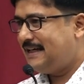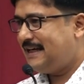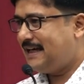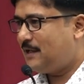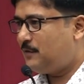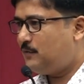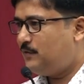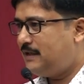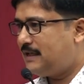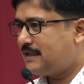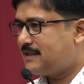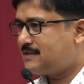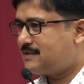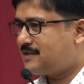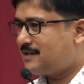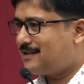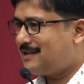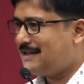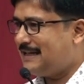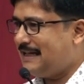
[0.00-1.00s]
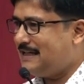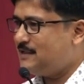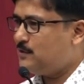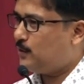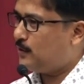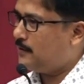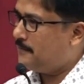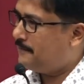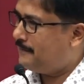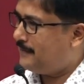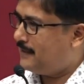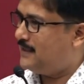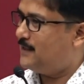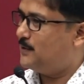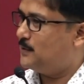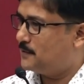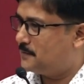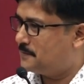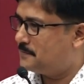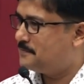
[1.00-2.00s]
And we externalize all
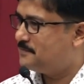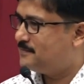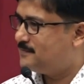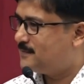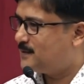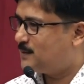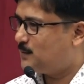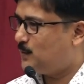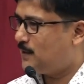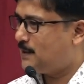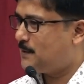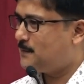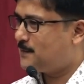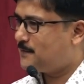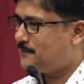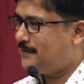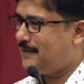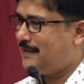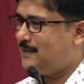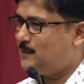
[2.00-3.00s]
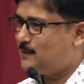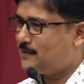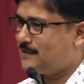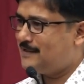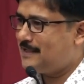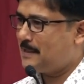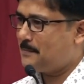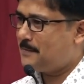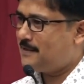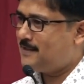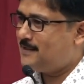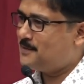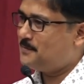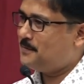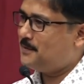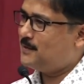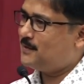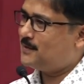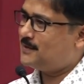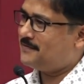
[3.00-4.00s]
failure. So whatever failure has happened, it is
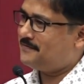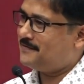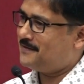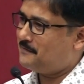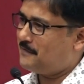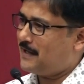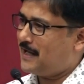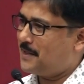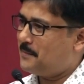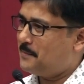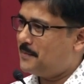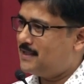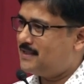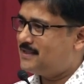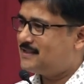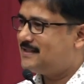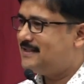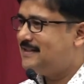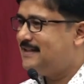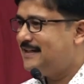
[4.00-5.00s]
because of environment